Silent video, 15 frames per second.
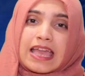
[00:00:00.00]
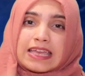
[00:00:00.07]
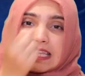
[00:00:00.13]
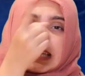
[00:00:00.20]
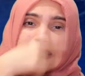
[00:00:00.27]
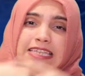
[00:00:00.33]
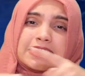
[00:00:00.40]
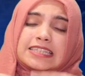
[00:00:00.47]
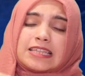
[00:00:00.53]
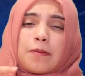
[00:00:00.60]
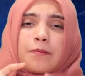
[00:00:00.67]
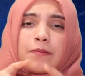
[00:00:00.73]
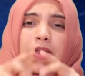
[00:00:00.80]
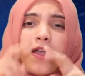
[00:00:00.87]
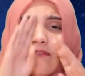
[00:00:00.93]
all about
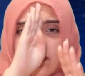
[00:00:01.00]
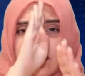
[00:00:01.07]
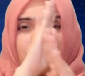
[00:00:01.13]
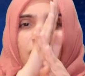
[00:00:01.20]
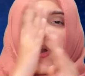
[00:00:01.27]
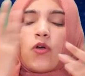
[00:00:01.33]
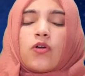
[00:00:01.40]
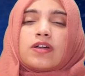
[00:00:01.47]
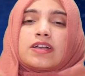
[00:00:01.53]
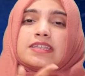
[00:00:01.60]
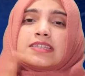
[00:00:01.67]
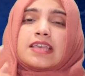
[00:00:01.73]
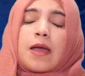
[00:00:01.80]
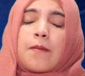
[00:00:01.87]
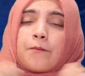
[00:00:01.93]
marketing,
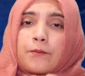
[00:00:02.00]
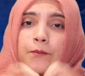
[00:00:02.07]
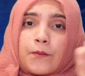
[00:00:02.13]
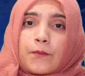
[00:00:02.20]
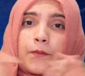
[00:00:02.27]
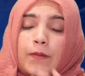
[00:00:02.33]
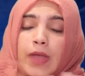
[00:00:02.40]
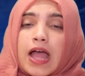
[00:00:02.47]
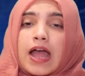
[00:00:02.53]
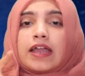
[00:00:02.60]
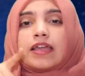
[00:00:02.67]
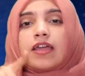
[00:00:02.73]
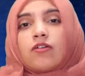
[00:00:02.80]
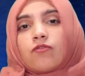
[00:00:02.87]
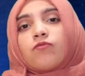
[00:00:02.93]
as
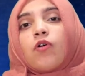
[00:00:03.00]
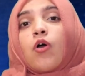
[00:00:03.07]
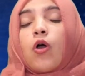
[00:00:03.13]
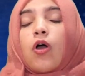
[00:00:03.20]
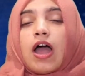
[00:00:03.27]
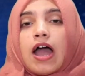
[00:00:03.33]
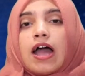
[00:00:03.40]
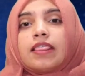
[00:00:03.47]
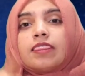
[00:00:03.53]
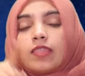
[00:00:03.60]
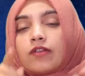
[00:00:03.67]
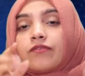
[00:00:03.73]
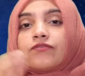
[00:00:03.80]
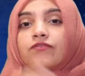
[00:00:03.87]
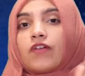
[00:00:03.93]
capitalists would sum it up.
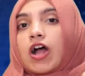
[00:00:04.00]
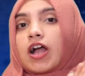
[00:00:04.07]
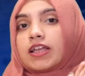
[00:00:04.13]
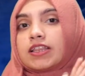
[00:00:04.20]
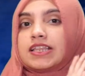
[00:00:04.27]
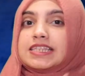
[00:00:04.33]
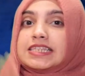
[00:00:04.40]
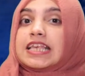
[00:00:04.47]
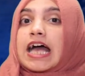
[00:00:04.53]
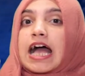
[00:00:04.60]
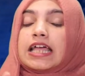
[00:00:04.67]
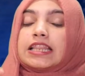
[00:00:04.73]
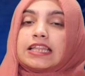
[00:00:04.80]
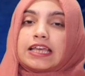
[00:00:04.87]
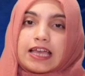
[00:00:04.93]

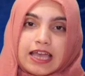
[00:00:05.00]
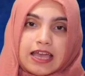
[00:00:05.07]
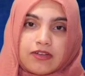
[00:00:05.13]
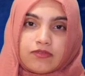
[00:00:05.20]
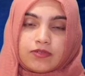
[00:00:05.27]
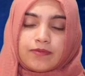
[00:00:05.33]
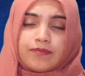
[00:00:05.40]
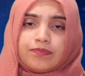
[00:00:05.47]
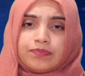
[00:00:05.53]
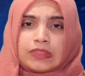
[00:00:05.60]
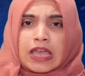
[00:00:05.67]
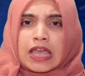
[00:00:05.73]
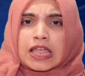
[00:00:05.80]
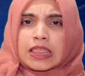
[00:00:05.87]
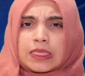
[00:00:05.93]
A New
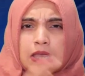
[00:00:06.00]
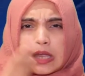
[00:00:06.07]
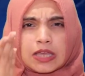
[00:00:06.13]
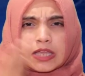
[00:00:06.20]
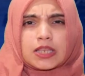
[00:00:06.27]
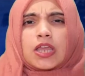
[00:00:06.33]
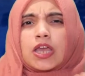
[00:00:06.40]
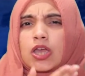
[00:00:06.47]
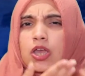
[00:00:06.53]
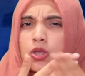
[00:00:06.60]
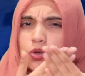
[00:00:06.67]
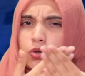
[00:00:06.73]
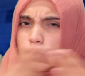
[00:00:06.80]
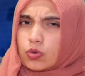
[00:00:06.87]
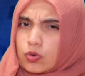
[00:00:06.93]
Zealand retailer has
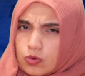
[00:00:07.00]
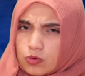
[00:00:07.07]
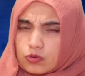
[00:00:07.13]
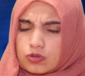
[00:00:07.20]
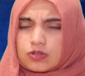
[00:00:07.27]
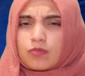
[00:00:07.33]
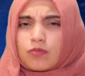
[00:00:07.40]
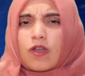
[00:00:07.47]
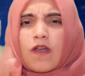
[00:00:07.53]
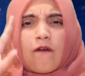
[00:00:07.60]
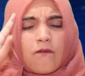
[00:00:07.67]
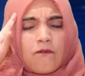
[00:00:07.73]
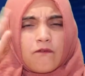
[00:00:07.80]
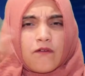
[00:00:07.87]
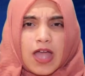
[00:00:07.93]
taken a very
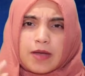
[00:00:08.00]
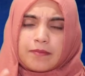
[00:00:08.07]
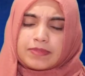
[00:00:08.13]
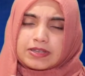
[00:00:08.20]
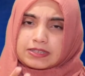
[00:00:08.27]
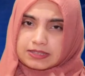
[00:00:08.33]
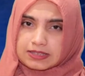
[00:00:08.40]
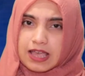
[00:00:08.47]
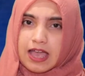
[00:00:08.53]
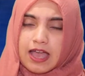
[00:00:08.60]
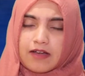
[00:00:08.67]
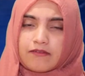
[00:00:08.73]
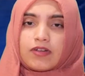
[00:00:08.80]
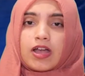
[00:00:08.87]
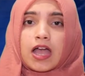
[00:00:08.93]
common Indian
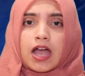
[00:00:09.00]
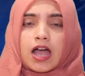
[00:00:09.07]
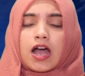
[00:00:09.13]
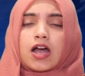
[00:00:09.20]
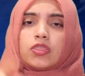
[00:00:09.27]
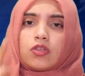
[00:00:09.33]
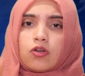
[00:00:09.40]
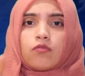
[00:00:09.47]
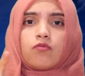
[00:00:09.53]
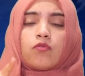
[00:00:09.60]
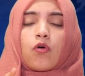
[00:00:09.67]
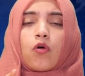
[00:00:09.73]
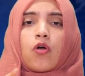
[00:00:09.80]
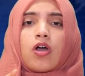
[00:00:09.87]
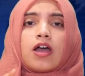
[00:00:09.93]
household item,
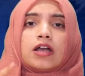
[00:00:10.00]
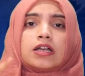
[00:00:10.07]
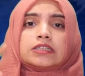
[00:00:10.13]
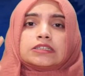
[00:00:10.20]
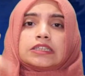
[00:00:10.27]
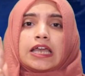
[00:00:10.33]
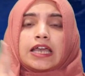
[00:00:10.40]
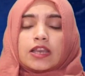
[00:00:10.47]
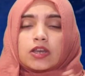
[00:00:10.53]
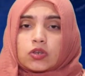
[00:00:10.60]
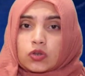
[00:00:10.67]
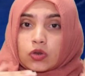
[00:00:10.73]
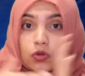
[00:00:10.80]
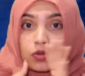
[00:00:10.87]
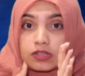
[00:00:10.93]
given the
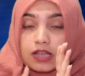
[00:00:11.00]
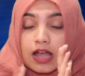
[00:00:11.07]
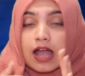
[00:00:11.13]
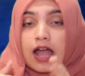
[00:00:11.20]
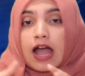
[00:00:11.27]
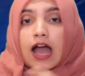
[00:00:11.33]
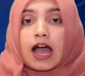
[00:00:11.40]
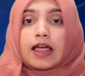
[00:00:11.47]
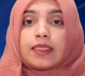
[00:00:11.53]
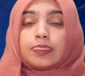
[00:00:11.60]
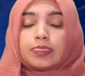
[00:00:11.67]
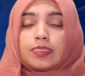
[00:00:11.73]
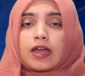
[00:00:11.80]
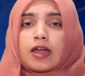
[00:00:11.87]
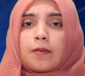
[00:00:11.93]
image of the item a
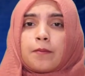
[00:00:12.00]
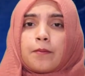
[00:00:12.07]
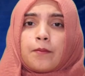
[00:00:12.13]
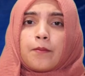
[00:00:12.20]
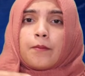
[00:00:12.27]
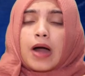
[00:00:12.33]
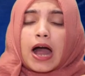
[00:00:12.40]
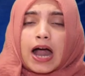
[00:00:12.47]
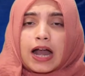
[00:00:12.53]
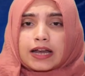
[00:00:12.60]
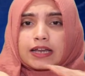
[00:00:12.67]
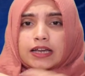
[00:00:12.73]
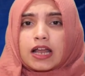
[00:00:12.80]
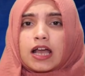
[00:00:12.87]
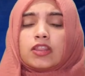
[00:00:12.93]
spin,
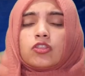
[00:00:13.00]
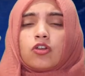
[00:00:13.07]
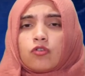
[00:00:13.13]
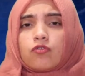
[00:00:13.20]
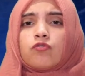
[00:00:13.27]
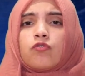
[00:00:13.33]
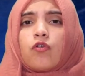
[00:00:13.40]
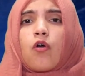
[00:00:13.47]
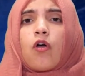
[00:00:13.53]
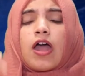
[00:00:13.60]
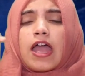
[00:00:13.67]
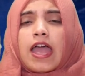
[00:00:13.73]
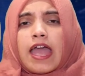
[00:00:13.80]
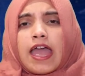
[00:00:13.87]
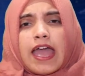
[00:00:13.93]
and marked up the
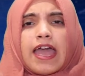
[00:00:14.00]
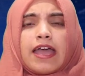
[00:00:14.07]
price.